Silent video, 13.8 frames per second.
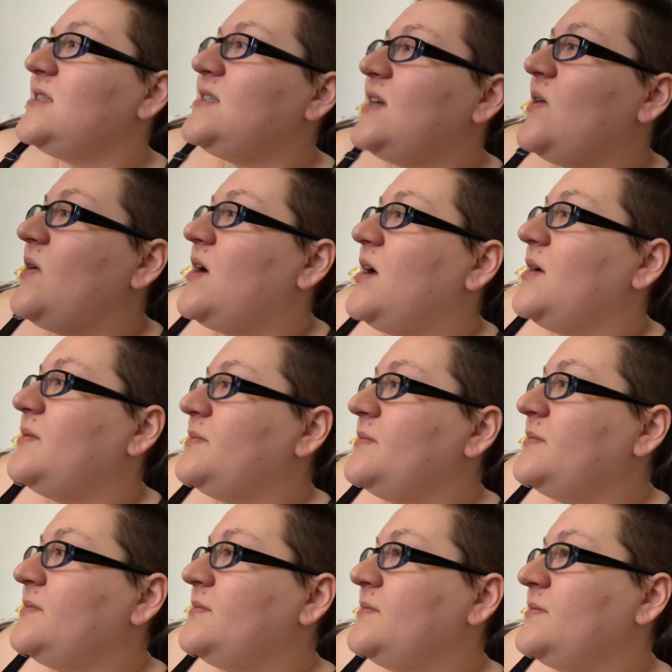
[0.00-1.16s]
So,
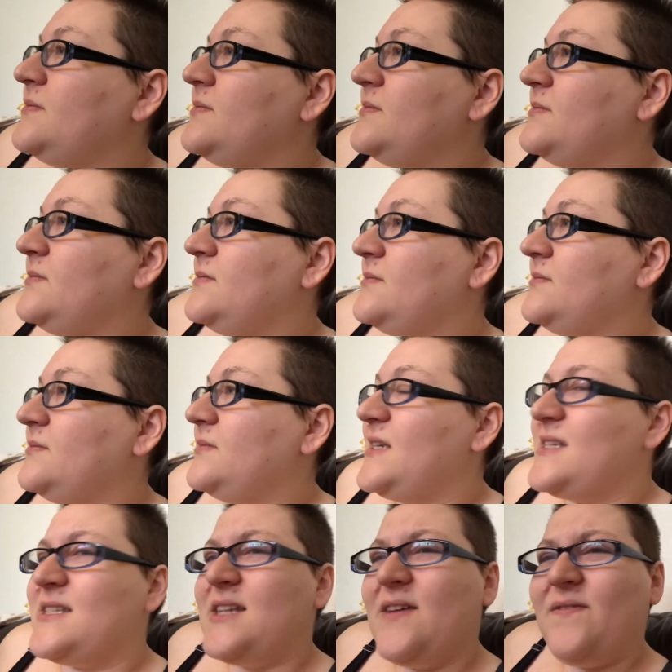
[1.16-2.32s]

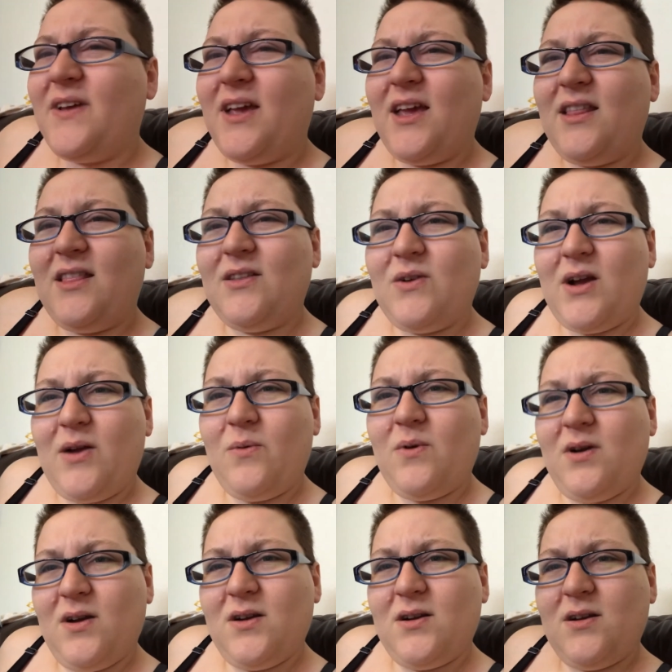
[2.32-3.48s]
is defecate the right
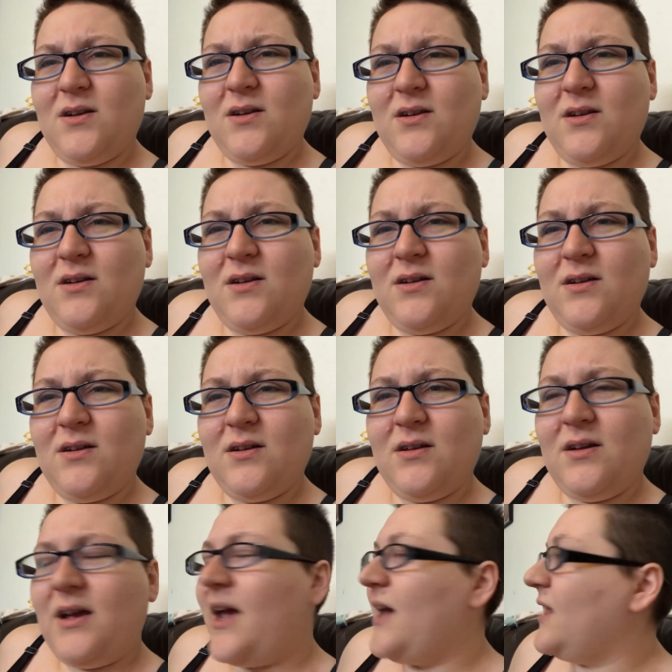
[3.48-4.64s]
word?
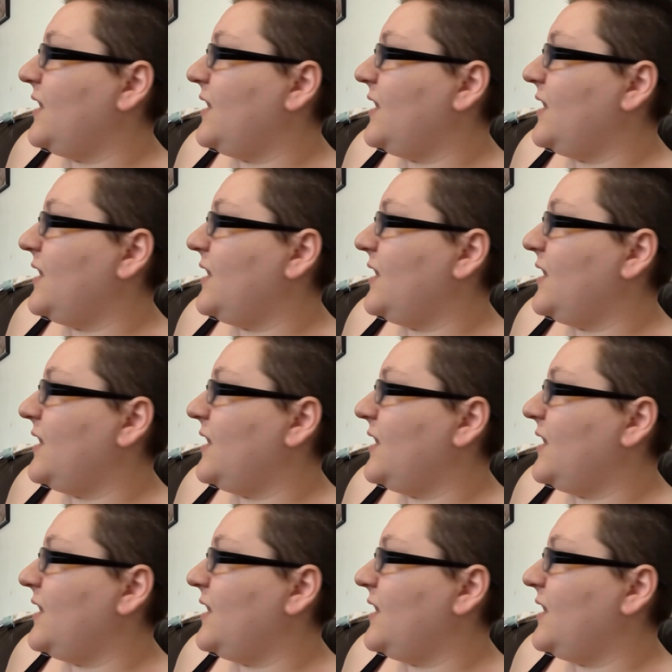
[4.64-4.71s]
Hey,